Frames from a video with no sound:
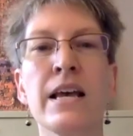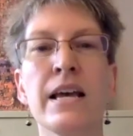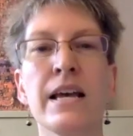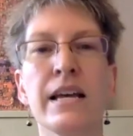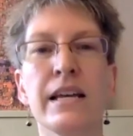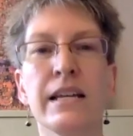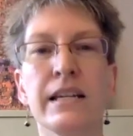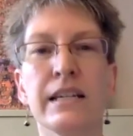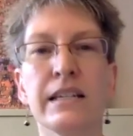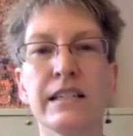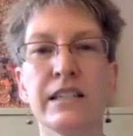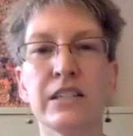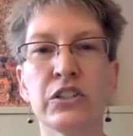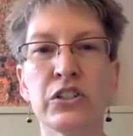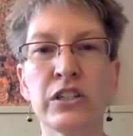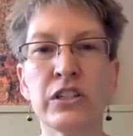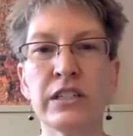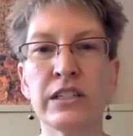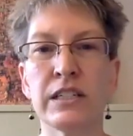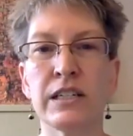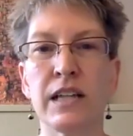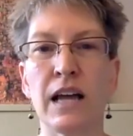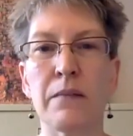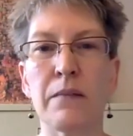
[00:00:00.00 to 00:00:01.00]
In addition
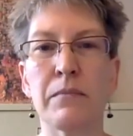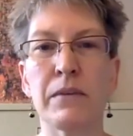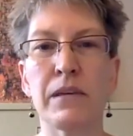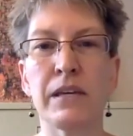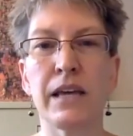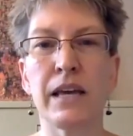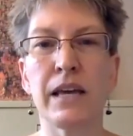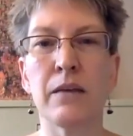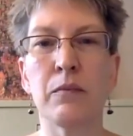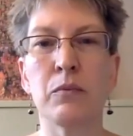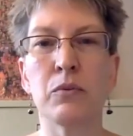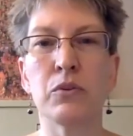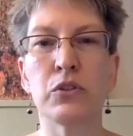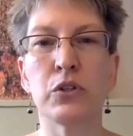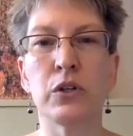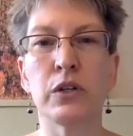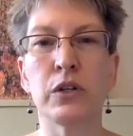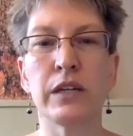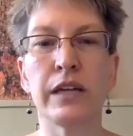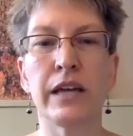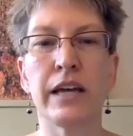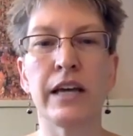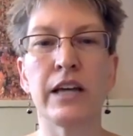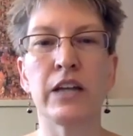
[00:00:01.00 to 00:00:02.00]
to not being able to
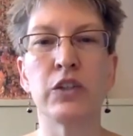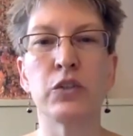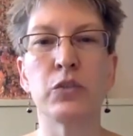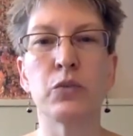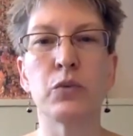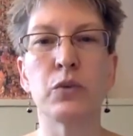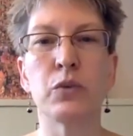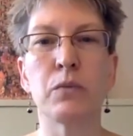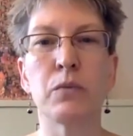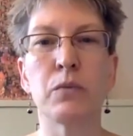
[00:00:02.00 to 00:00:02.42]
engage with